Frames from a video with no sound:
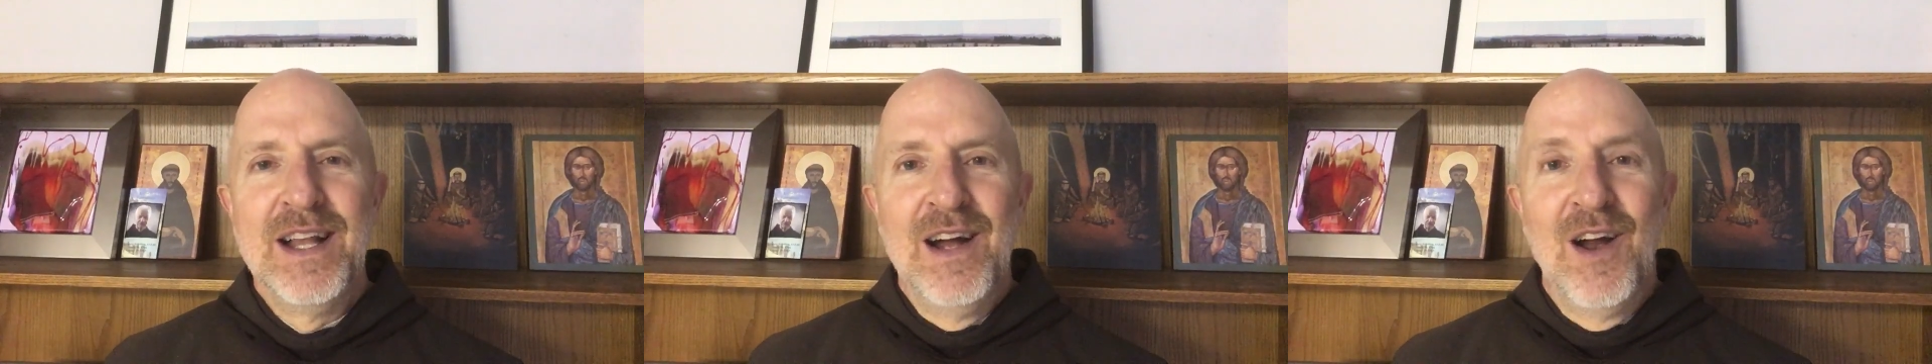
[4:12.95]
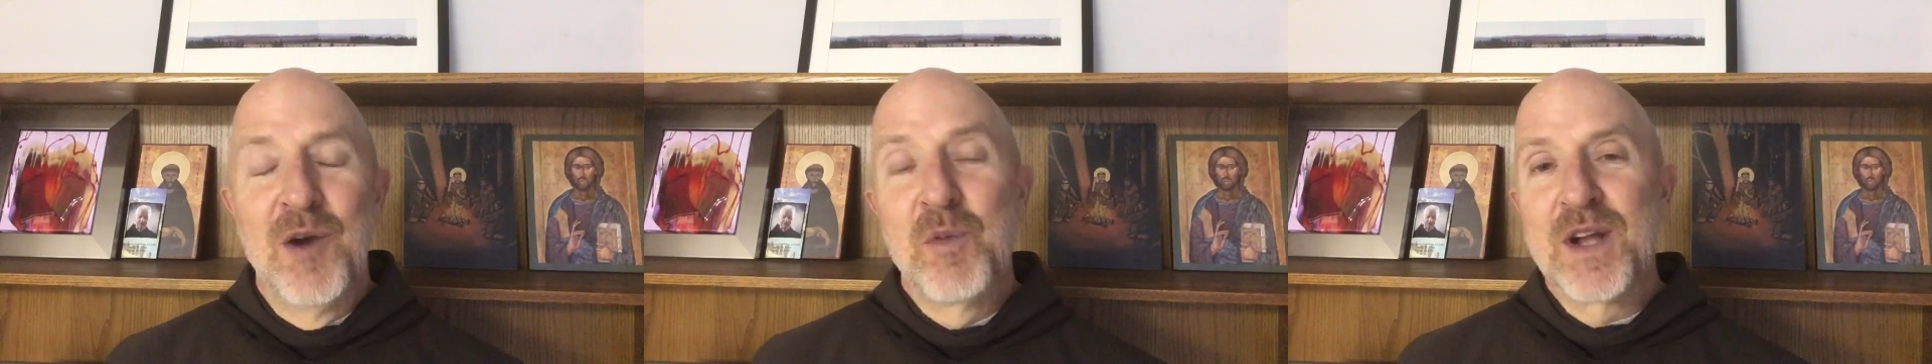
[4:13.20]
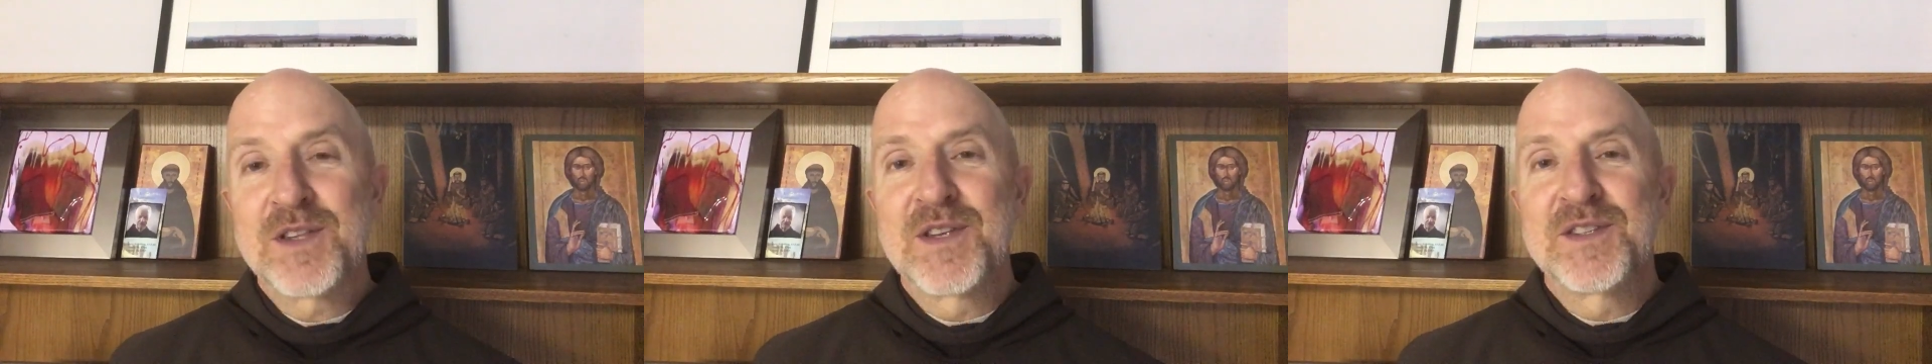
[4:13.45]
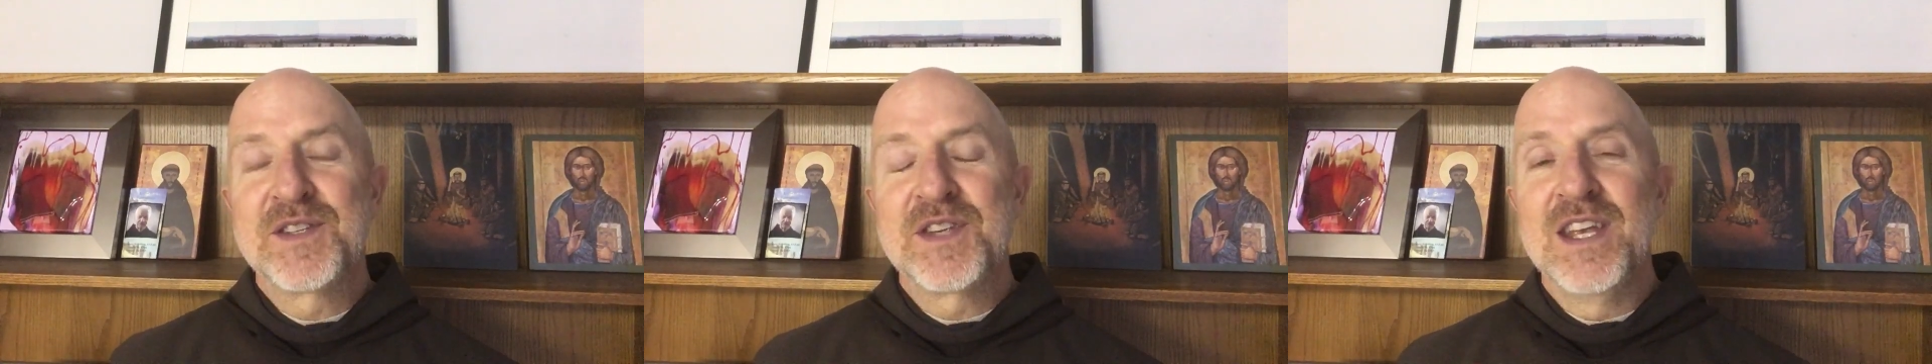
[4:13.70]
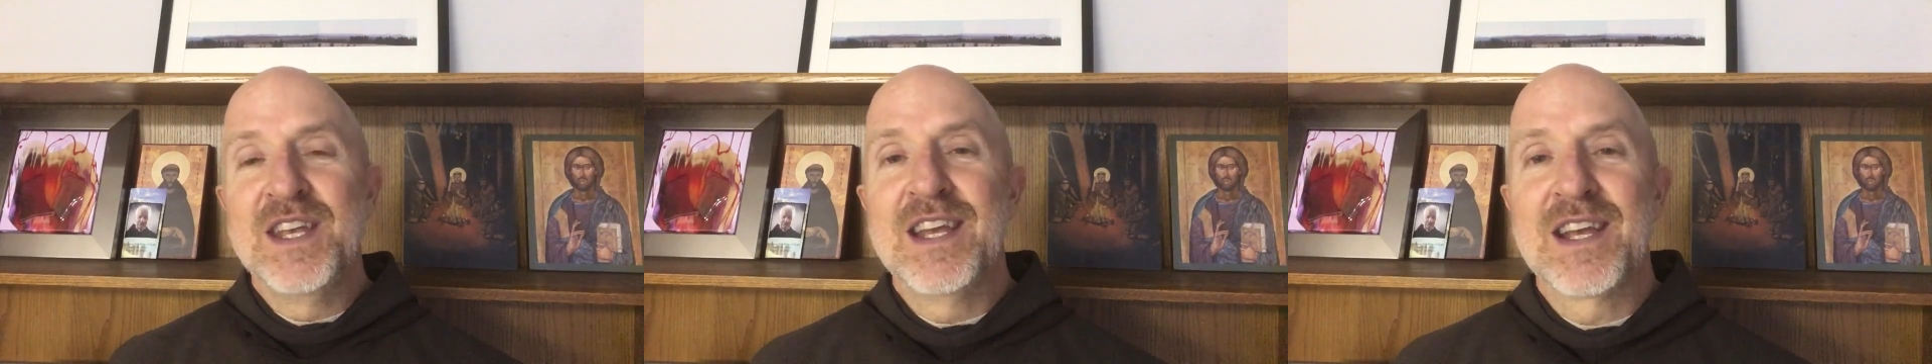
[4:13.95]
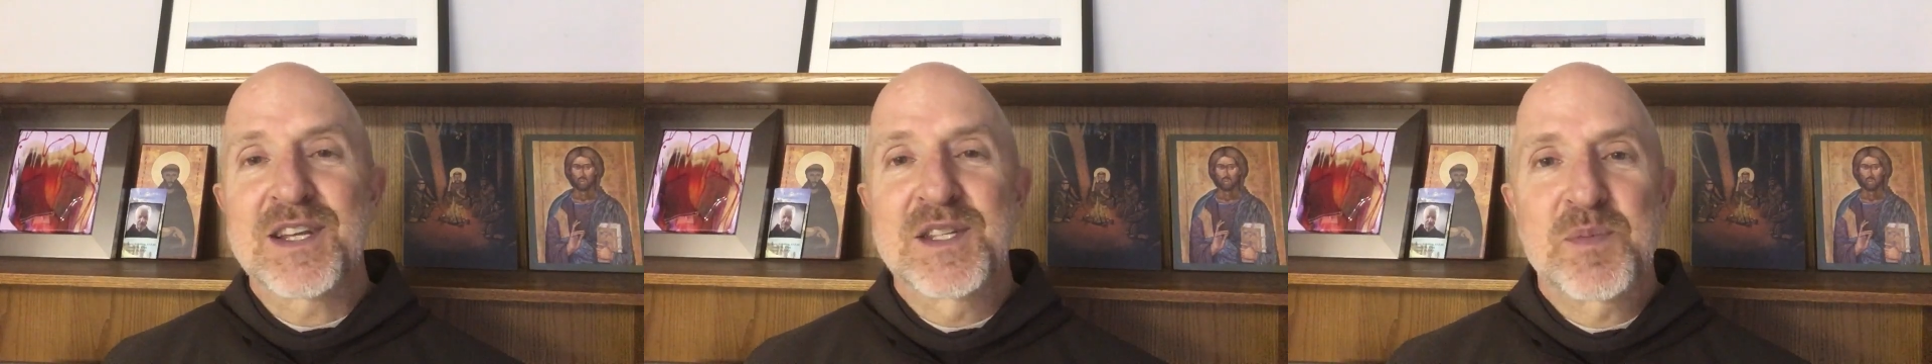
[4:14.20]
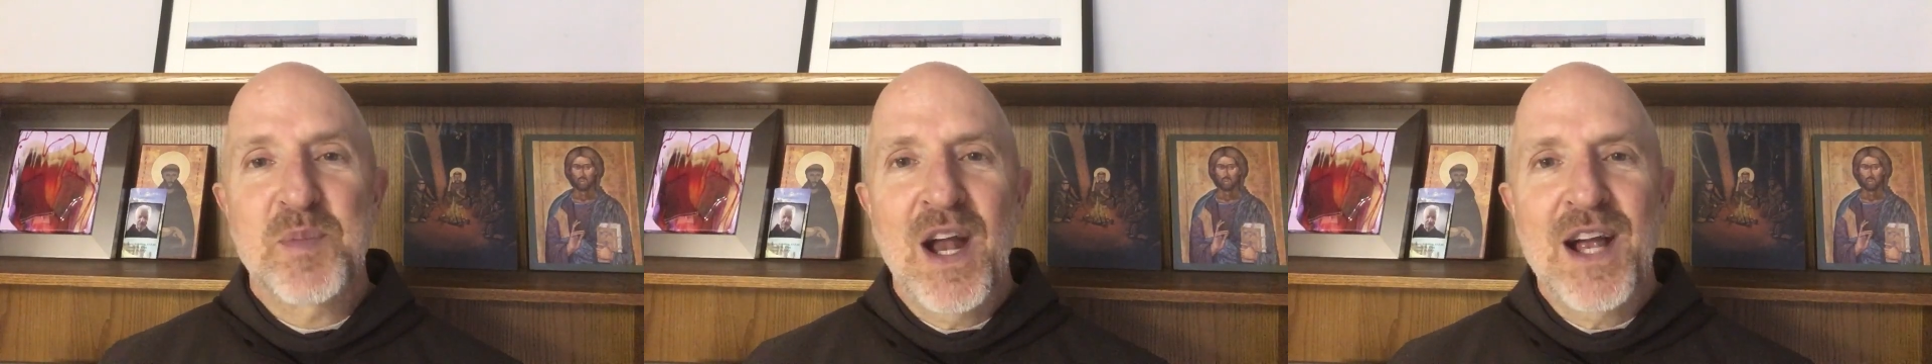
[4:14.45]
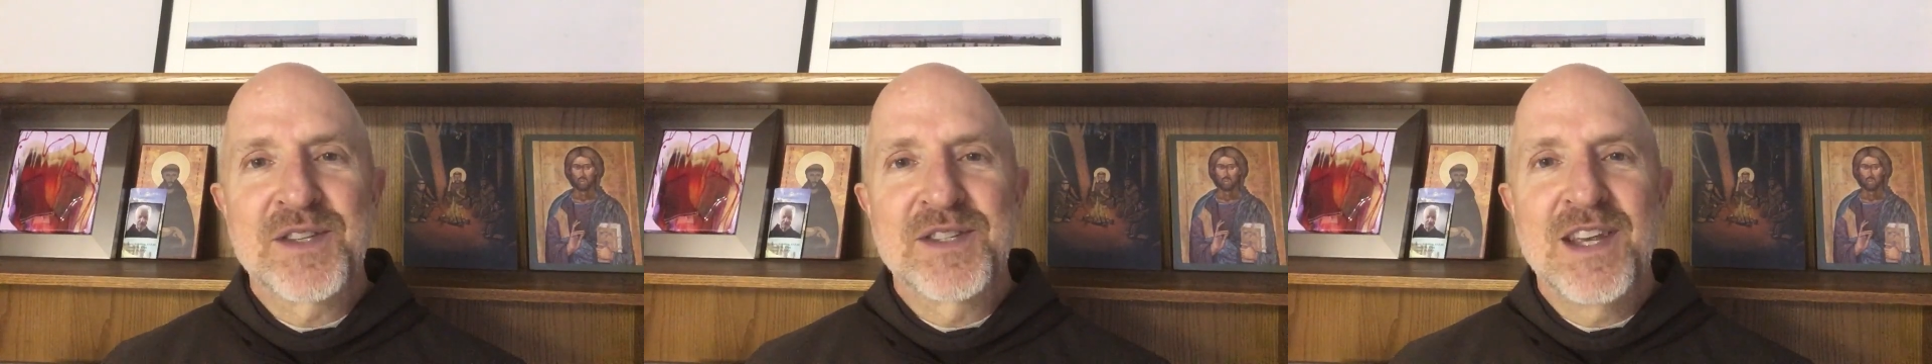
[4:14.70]
or what does he
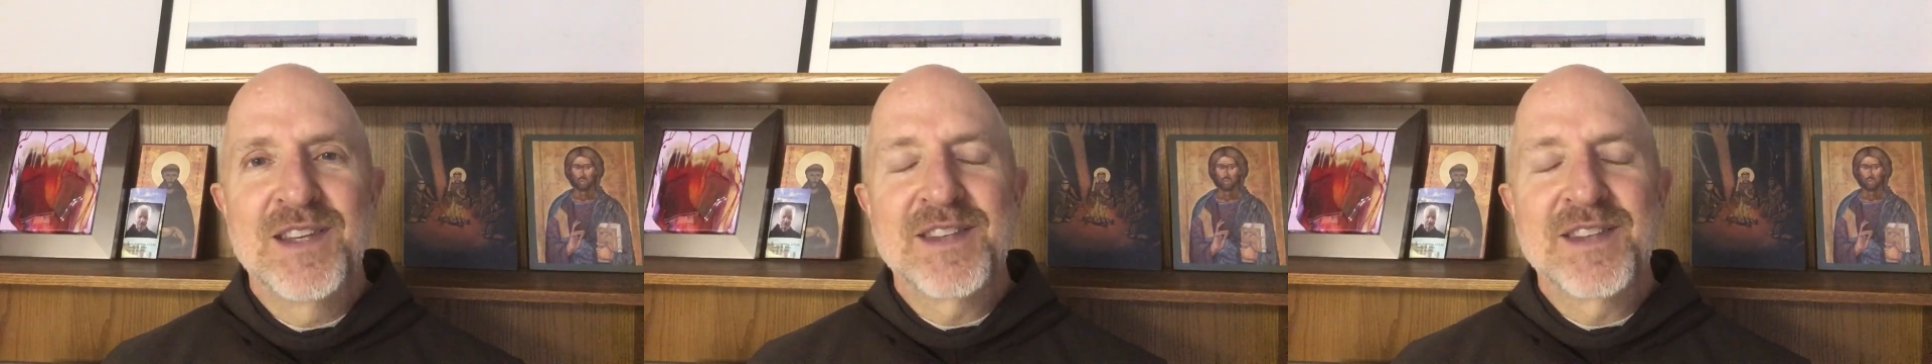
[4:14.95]
express,